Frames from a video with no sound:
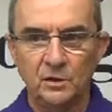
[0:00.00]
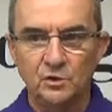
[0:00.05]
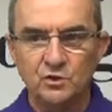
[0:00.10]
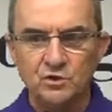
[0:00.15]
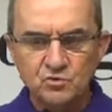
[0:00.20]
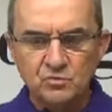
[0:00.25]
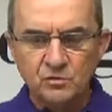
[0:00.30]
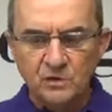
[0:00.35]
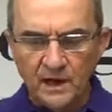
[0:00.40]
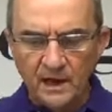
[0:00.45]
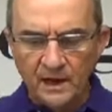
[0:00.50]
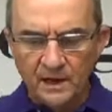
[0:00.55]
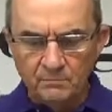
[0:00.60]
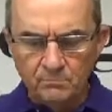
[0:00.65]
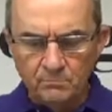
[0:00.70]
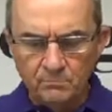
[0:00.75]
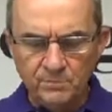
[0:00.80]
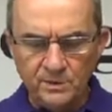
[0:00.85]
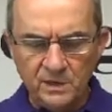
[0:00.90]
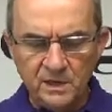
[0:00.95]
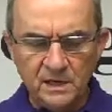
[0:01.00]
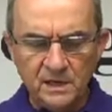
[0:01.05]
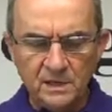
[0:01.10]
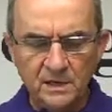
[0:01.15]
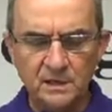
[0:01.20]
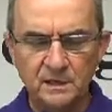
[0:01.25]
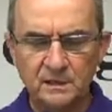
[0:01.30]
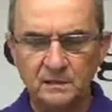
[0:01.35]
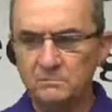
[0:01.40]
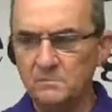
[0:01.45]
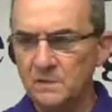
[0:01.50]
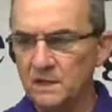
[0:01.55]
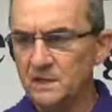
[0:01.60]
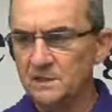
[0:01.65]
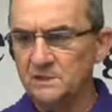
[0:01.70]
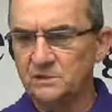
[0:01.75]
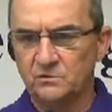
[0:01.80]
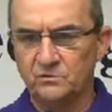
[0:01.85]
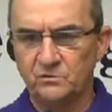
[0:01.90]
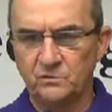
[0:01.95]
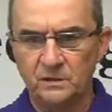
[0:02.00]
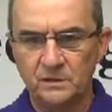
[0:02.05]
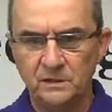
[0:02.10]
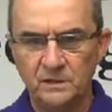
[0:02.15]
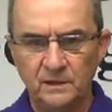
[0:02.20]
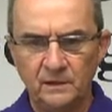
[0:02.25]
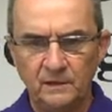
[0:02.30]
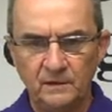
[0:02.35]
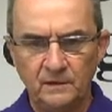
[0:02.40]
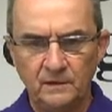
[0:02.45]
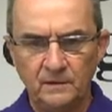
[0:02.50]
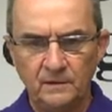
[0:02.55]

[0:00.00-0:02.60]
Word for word: You can't be in the ministry